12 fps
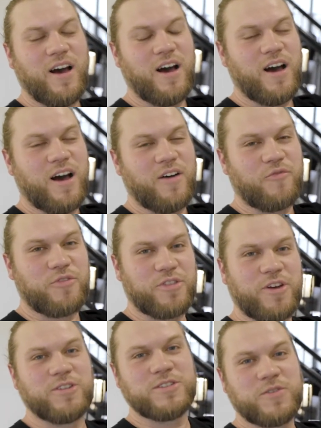For
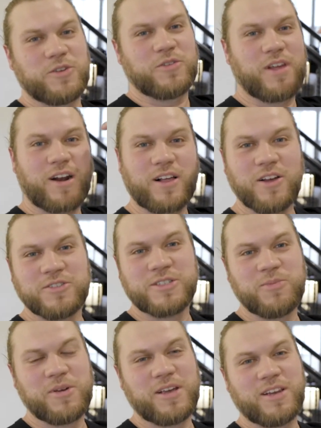those of you that are close
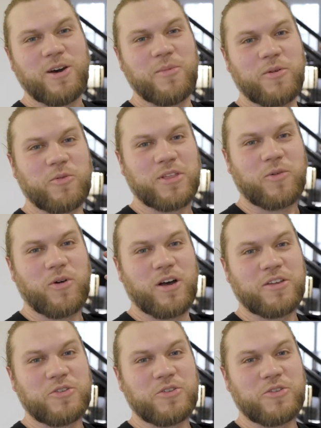to me and know me really well,